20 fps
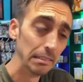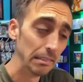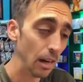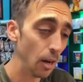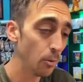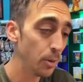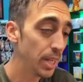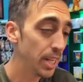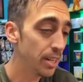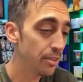
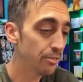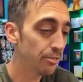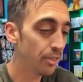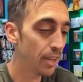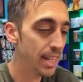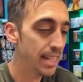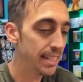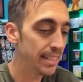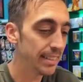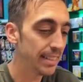Are we going to
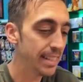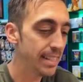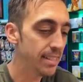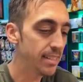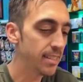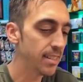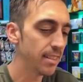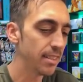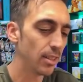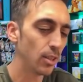find at
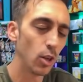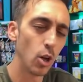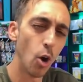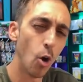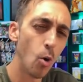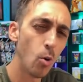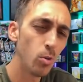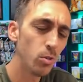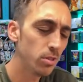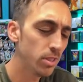least the
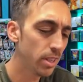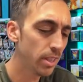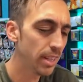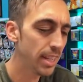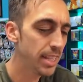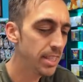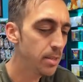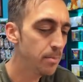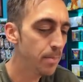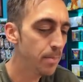gold in the